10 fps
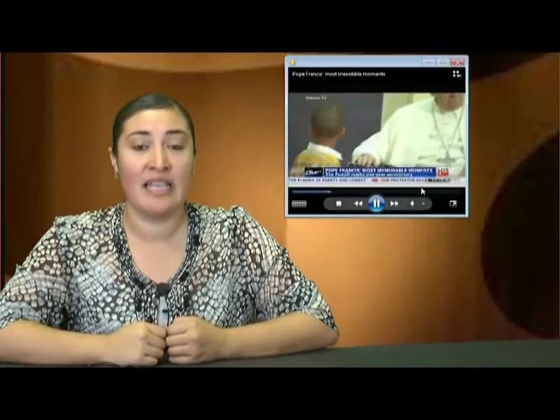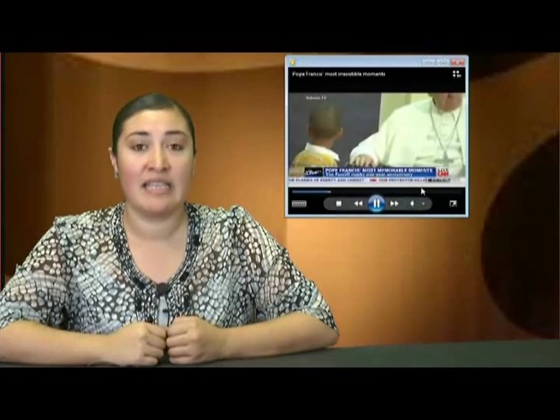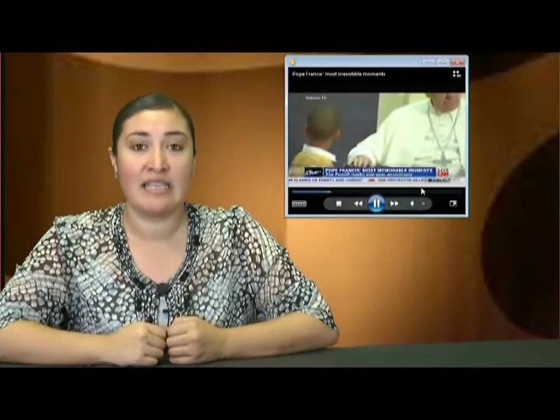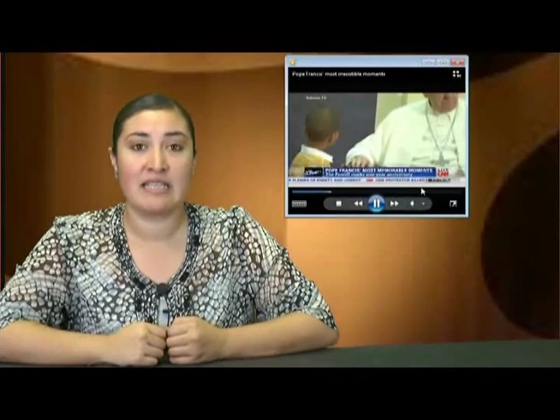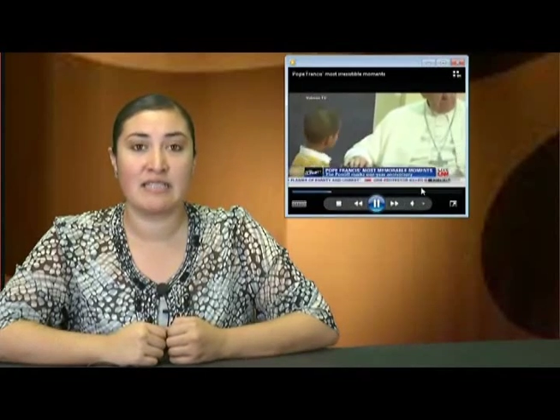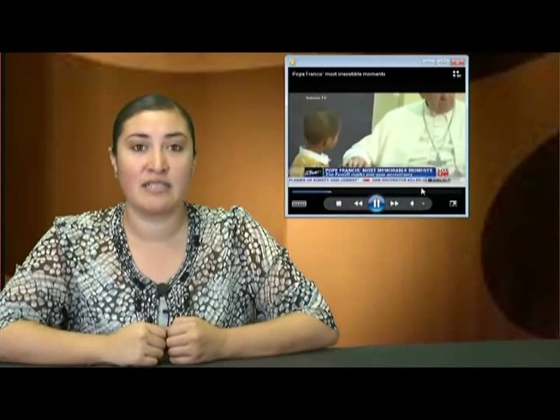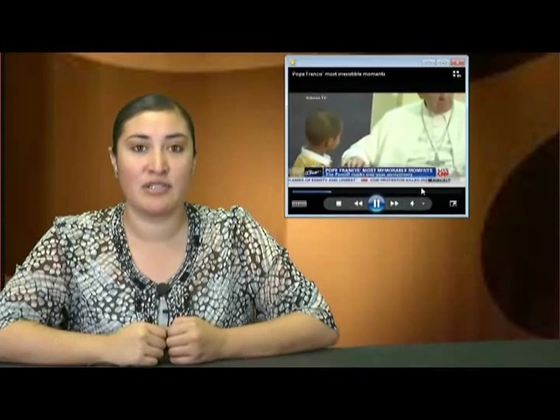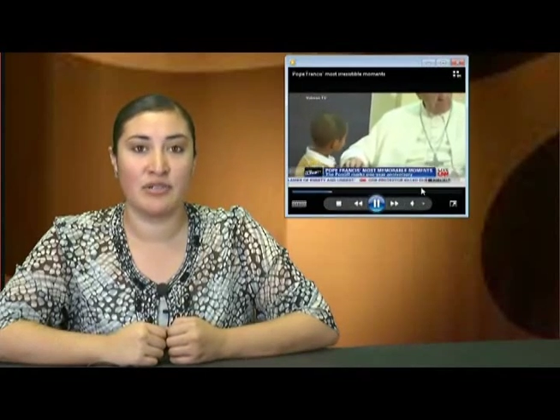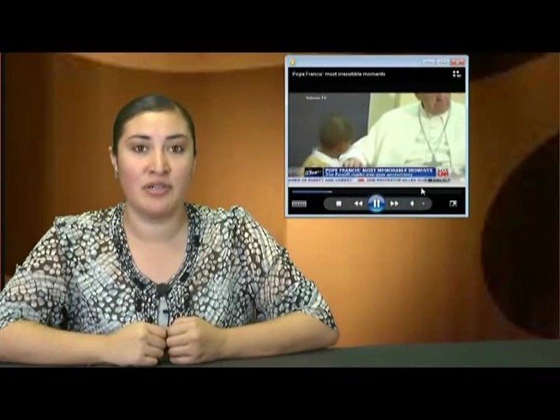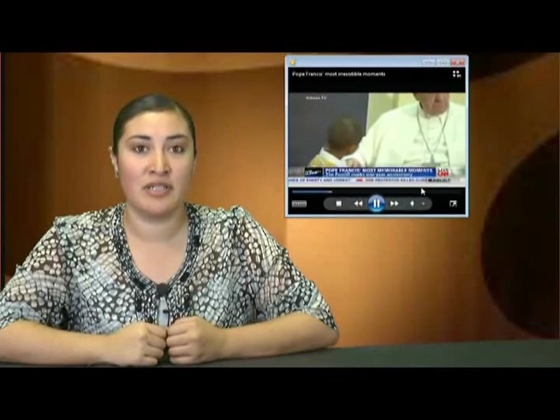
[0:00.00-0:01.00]
He is the
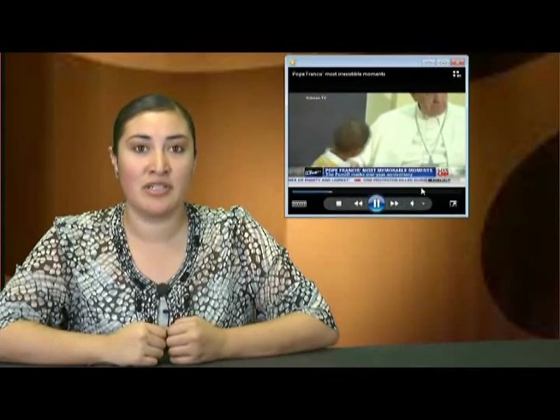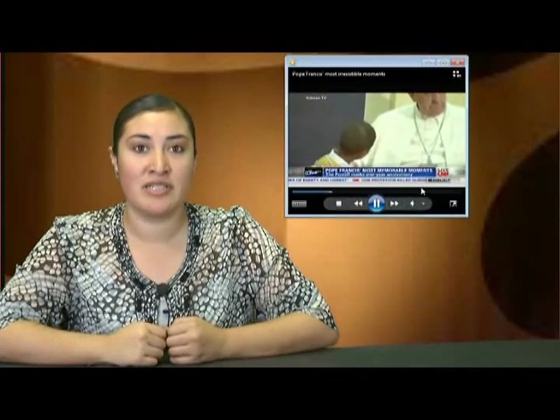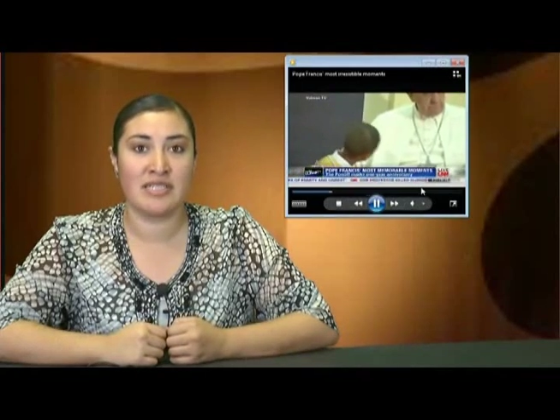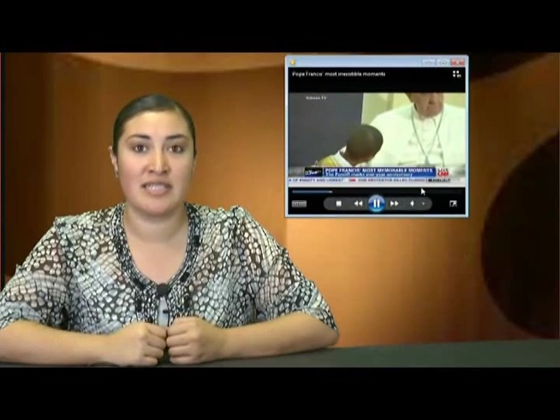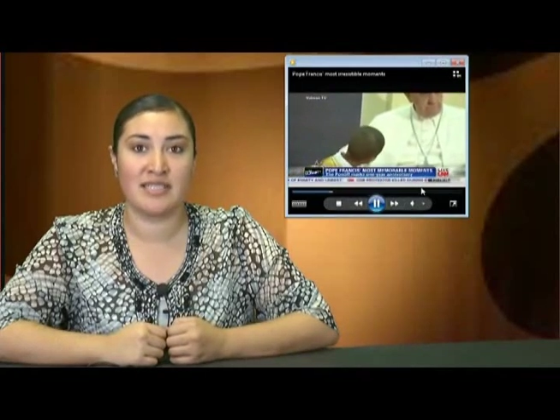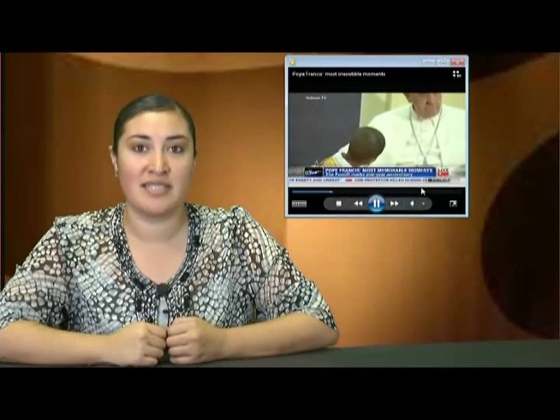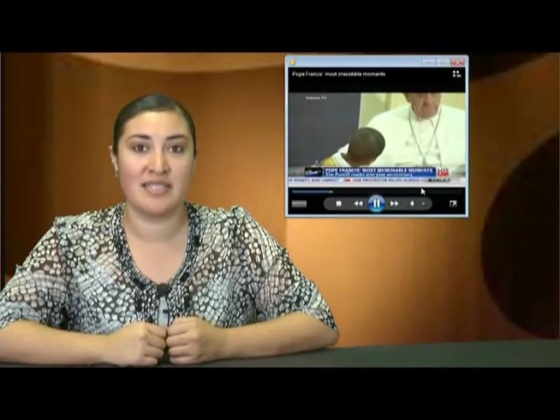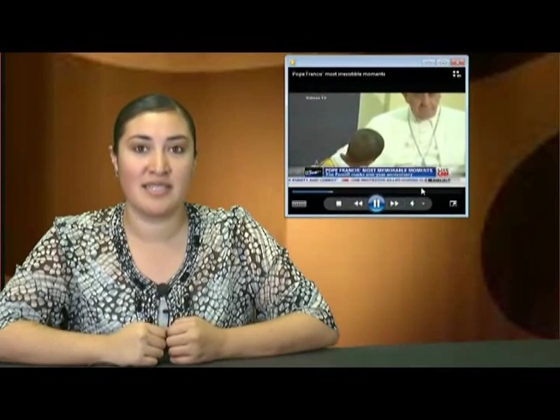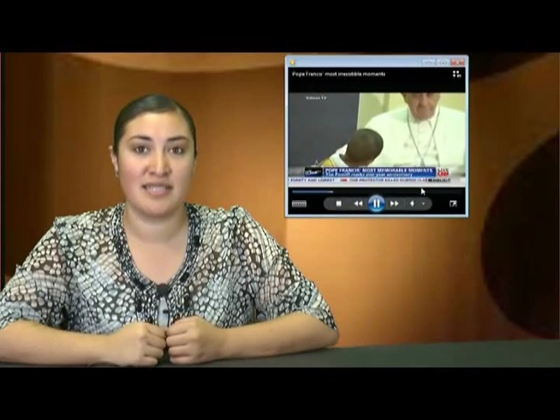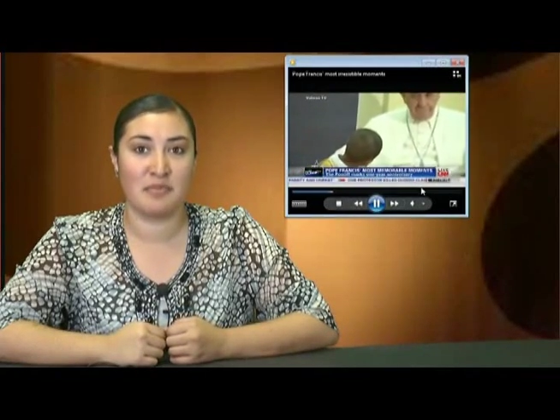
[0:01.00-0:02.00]

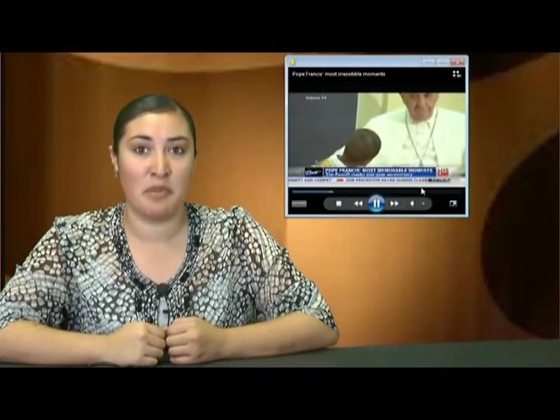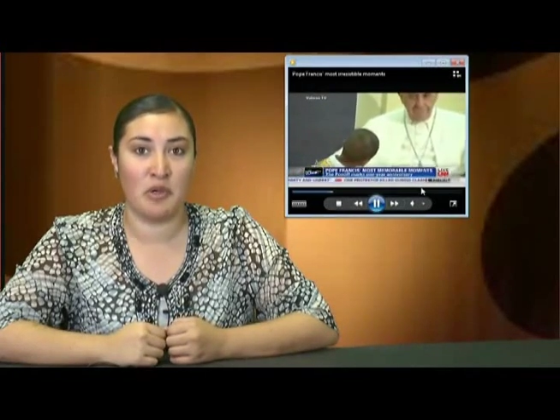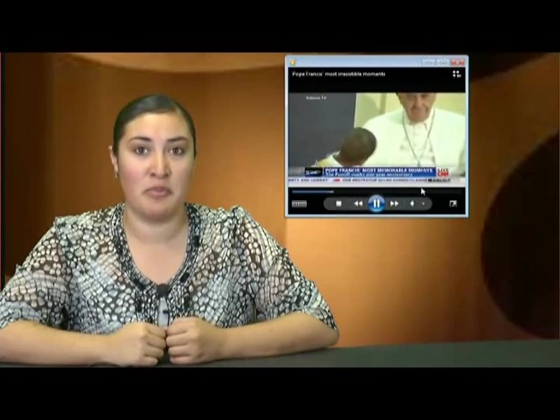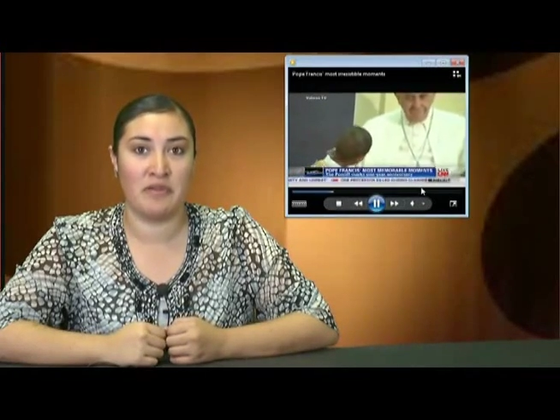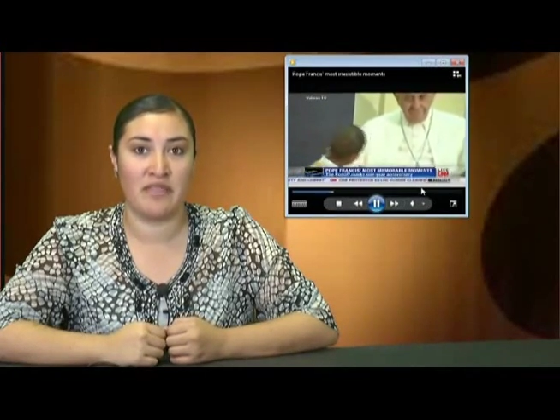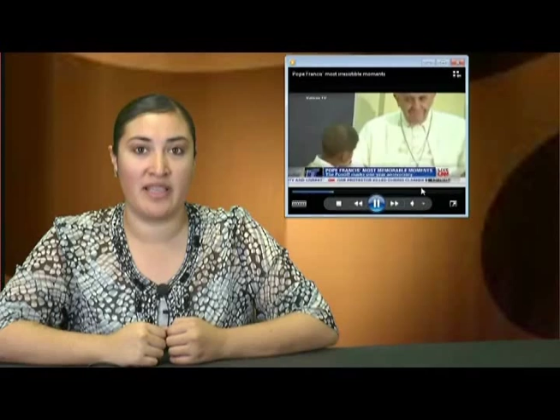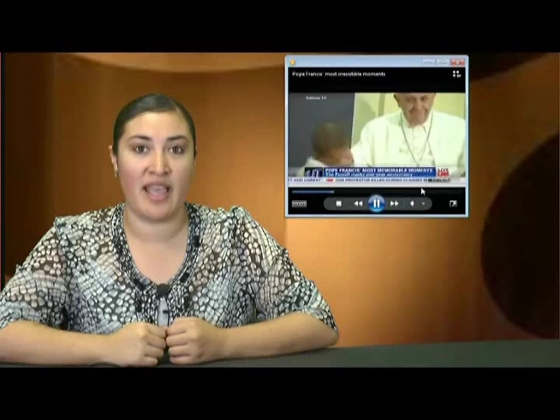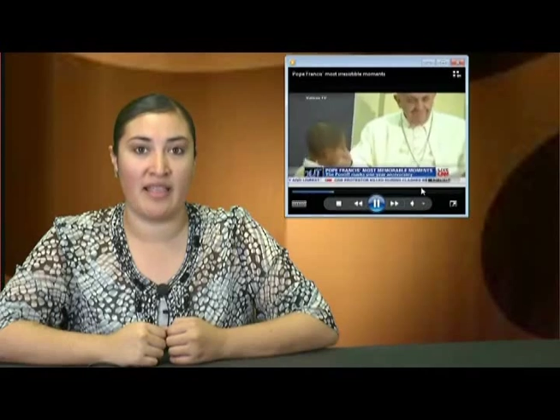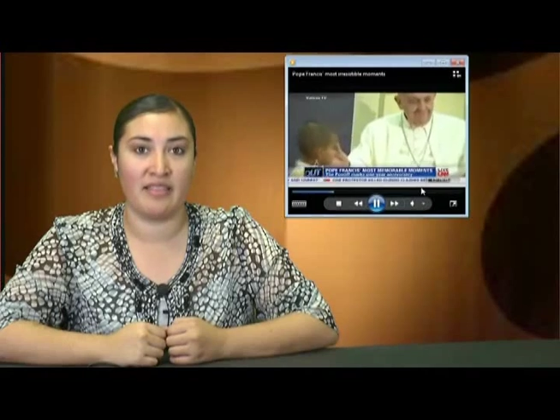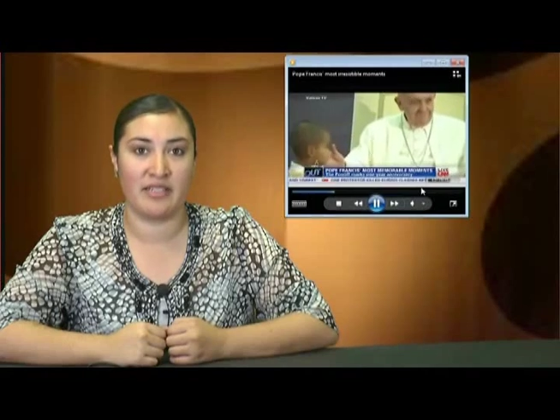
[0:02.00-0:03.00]
266th Pope of the
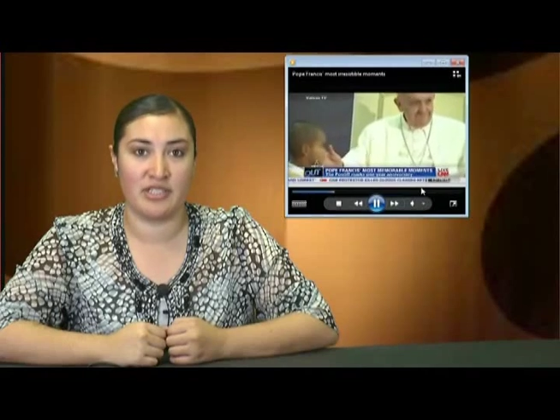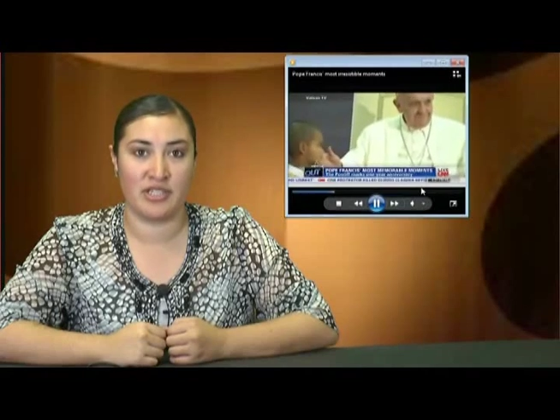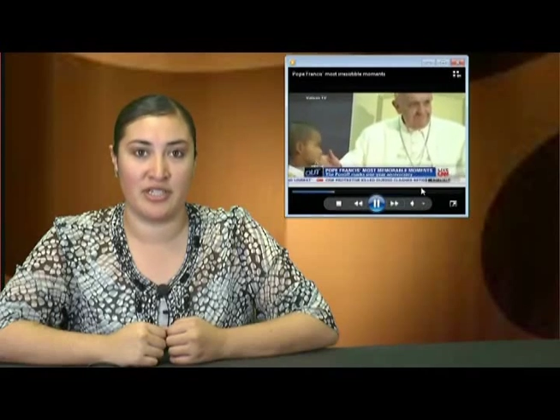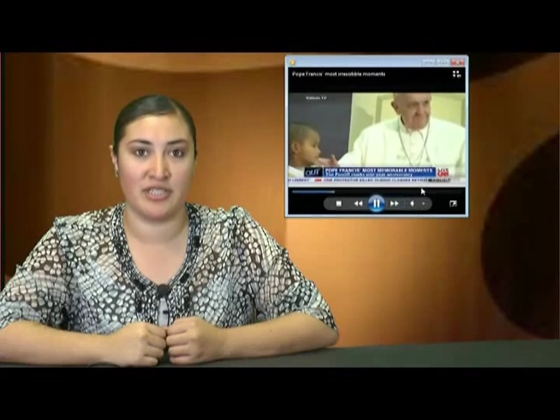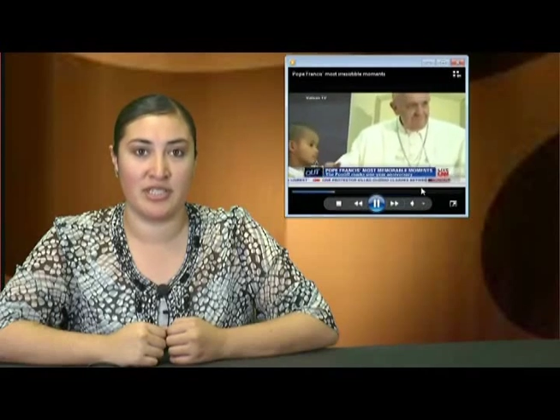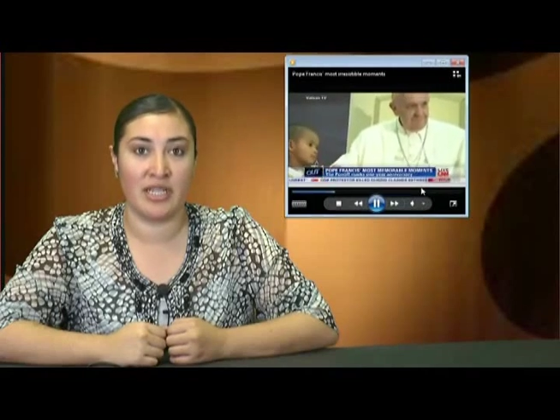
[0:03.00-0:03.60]
Catholic Church.